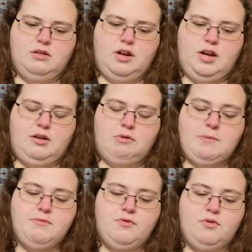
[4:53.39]
Uh,
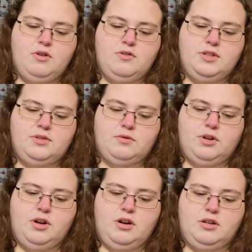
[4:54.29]
right before this
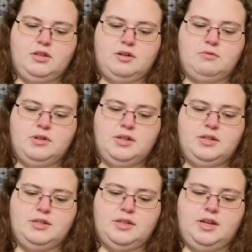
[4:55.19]
story arc, there
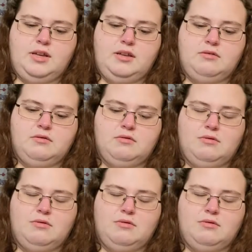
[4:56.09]
was a,